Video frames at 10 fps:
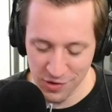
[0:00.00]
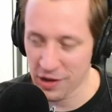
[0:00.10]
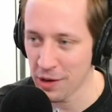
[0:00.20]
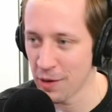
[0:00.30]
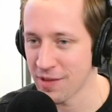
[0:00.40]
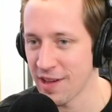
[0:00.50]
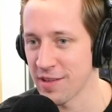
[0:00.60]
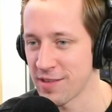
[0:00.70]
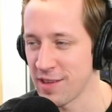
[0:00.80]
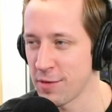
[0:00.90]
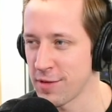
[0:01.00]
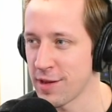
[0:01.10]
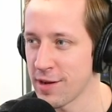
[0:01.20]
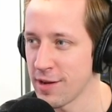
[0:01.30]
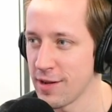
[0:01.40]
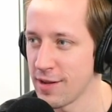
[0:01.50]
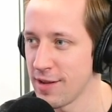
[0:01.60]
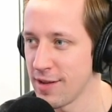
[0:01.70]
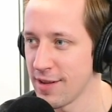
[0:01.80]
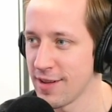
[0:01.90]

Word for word: You should go to his house and see if he's there. yeah. Stop